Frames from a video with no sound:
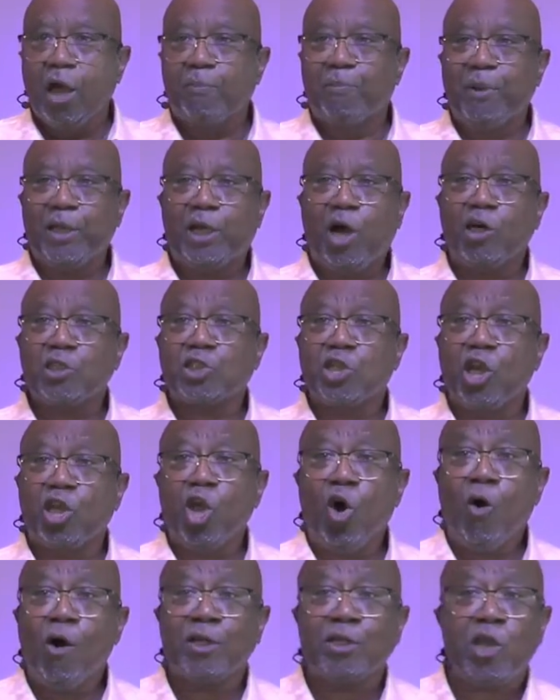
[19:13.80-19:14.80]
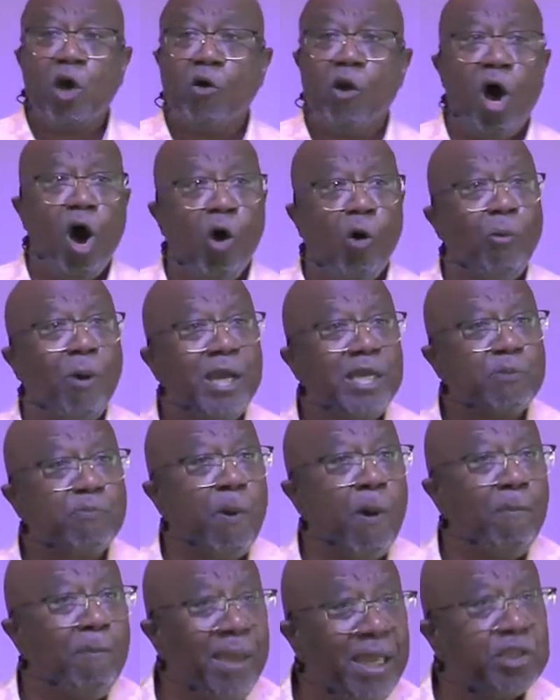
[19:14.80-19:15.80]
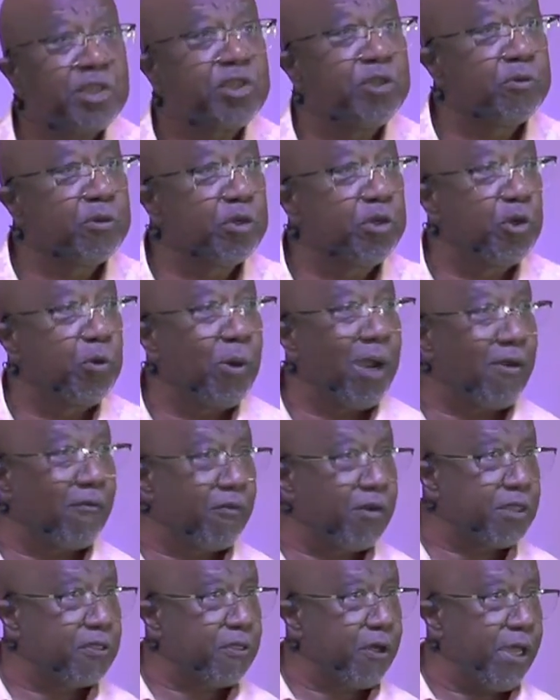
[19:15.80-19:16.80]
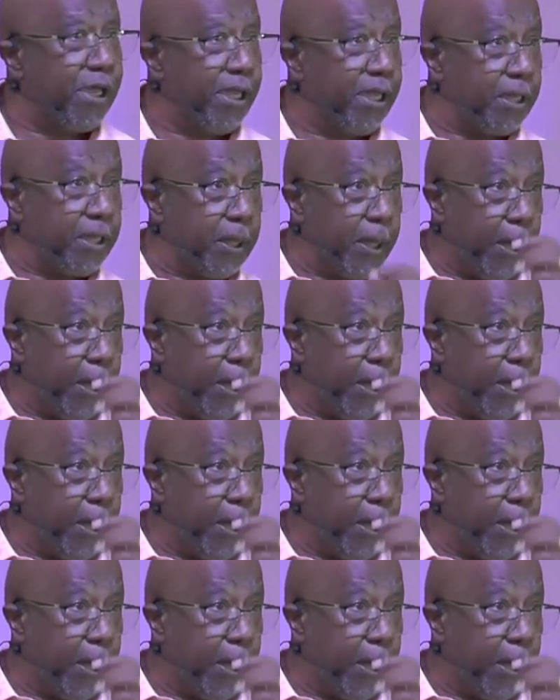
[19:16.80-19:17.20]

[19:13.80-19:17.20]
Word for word: because the Lord don't always permit you to do everything.